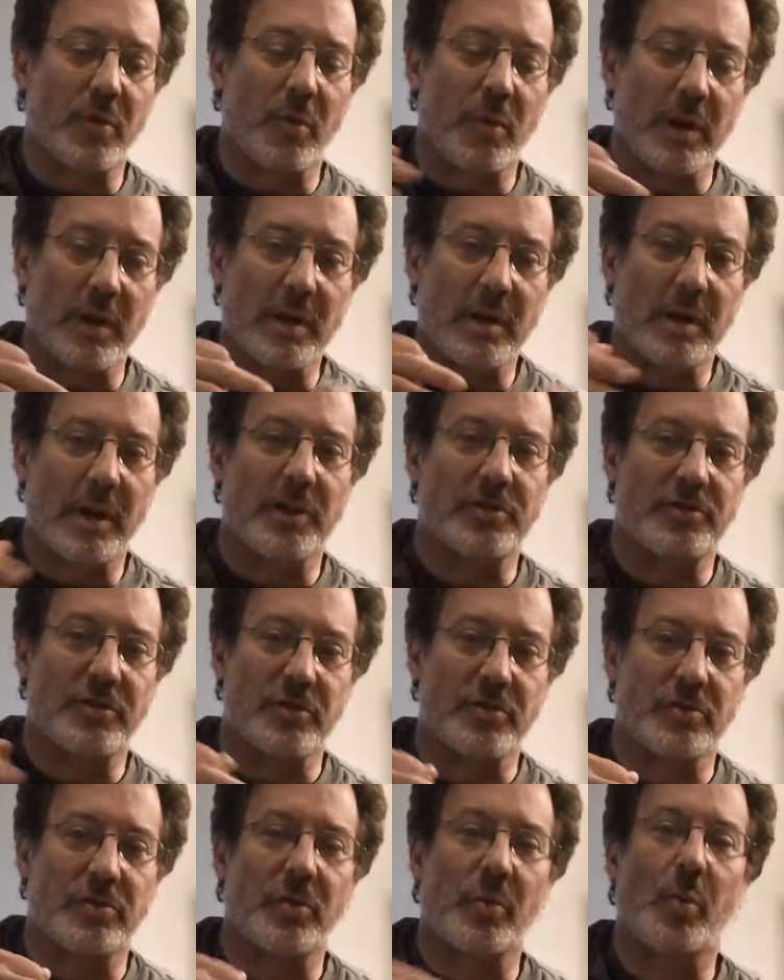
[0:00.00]
in
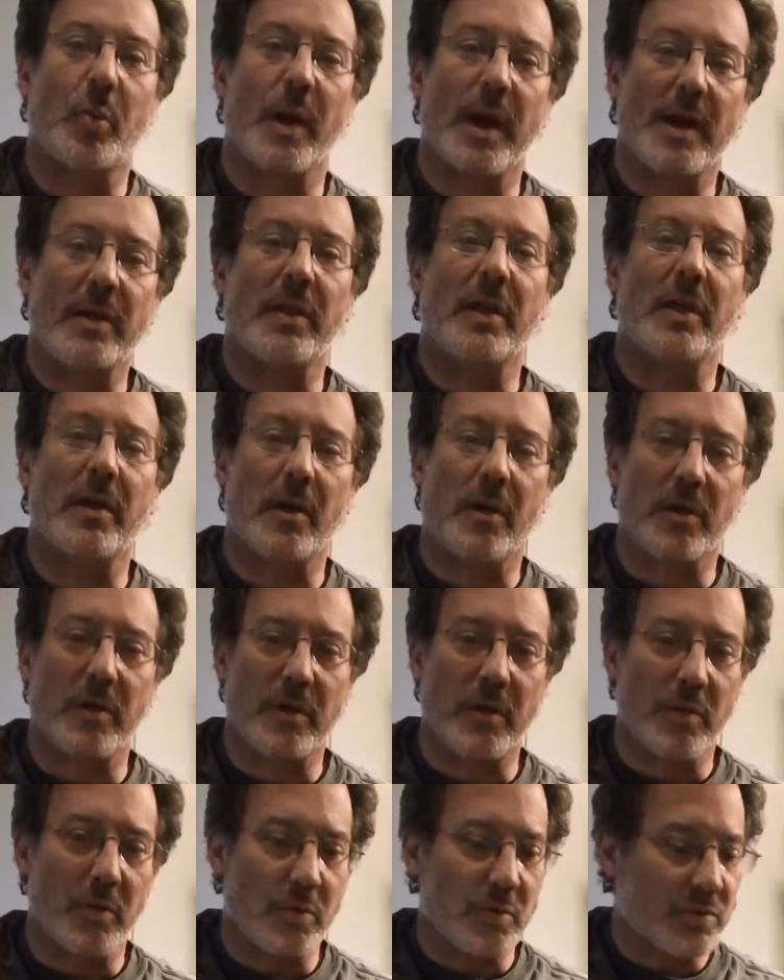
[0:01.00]
clusters, the way they are
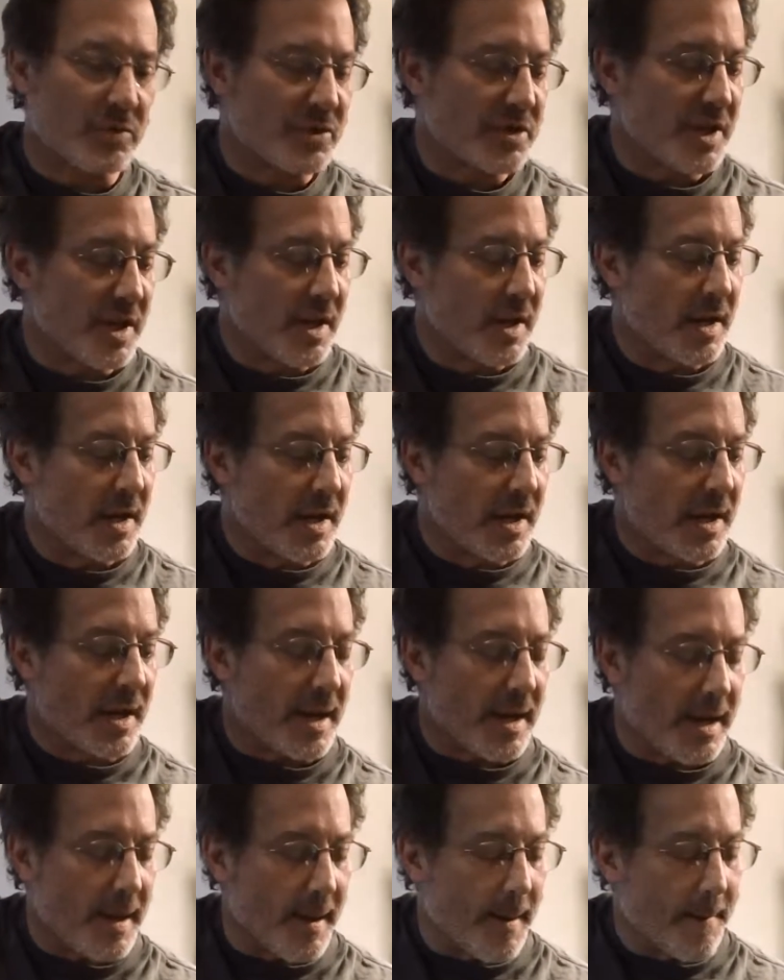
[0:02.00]
used.
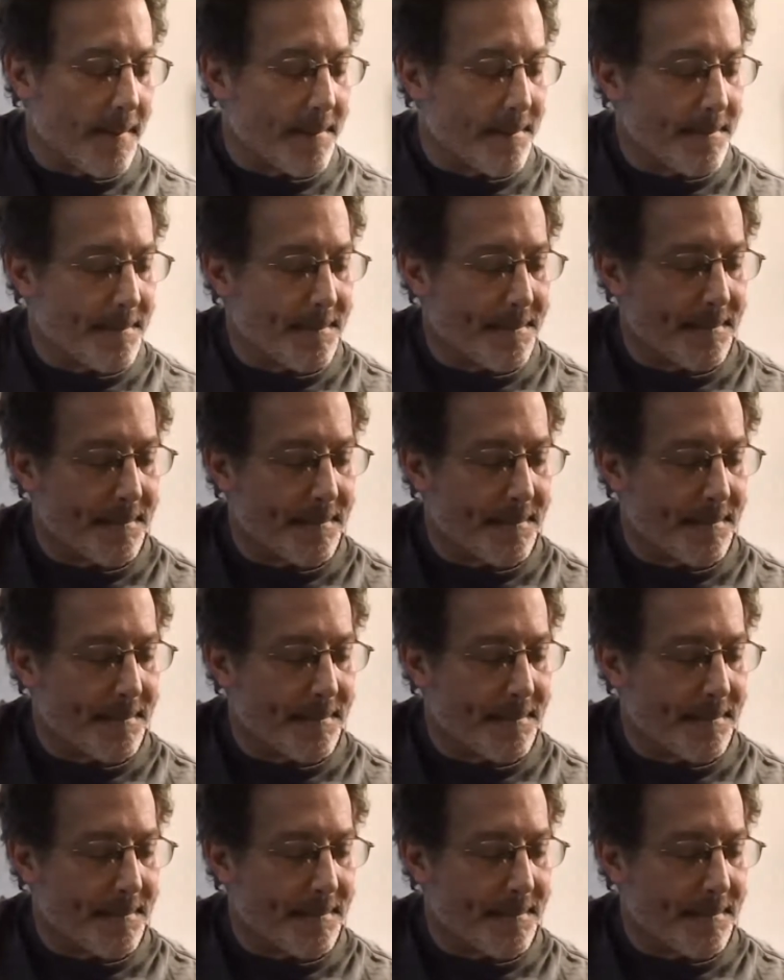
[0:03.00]
And